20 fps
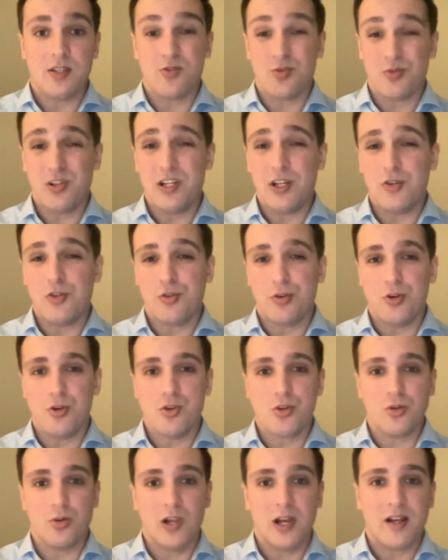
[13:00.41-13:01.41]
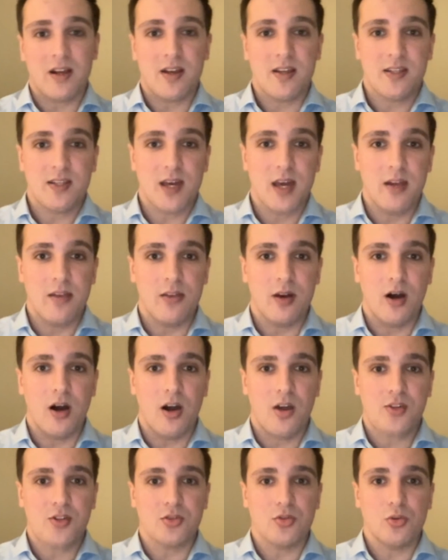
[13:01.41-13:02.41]
It's really crucial, like I said, that
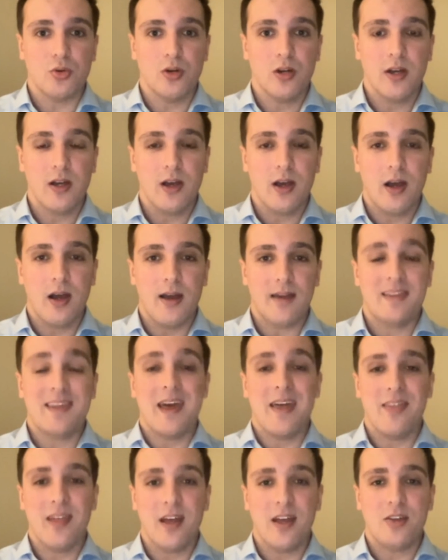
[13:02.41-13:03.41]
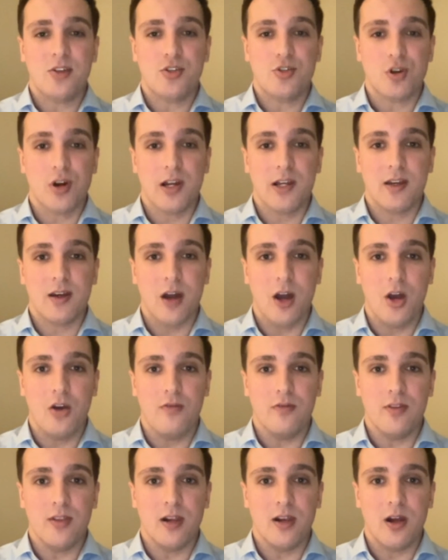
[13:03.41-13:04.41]
Arsenal get their striker
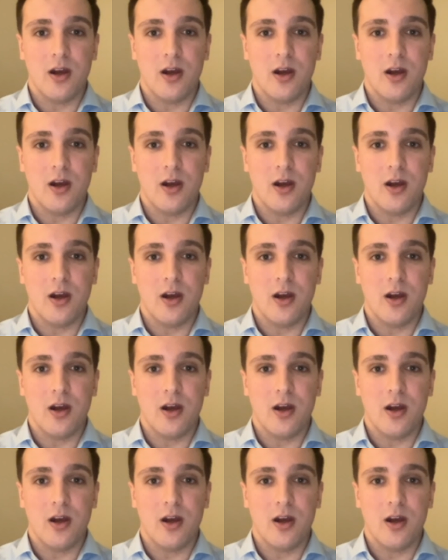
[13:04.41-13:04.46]
over the